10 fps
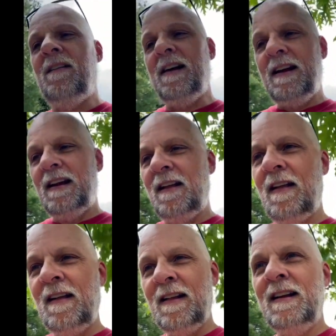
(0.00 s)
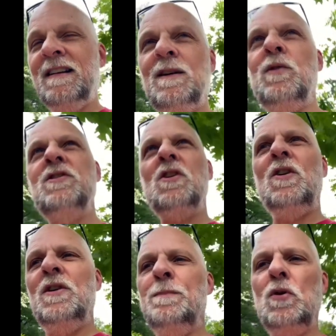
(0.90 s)
right? Is that what it's
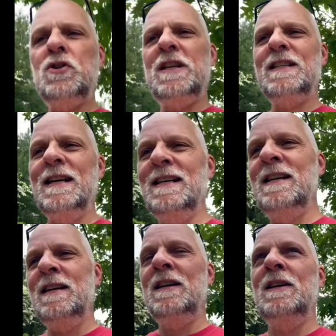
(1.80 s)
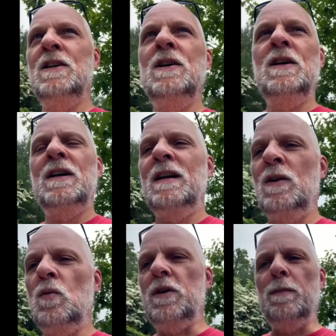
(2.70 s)
called? Pushies?
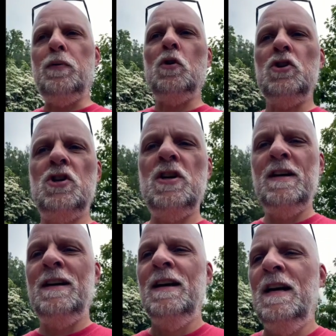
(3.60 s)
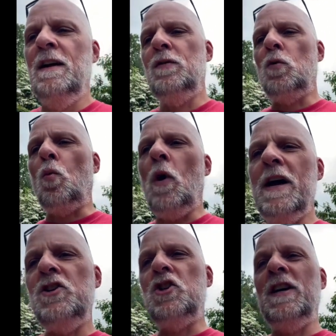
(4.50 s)
Where you push, if you were to
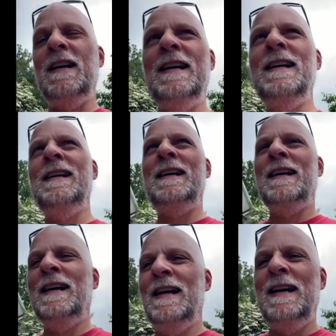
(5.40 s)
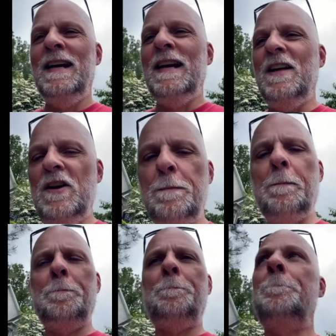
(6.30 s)
wedge and then
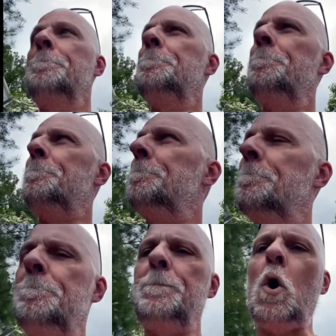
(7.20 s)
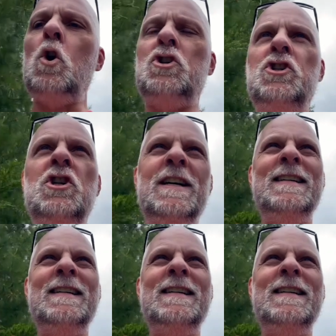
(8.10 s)
push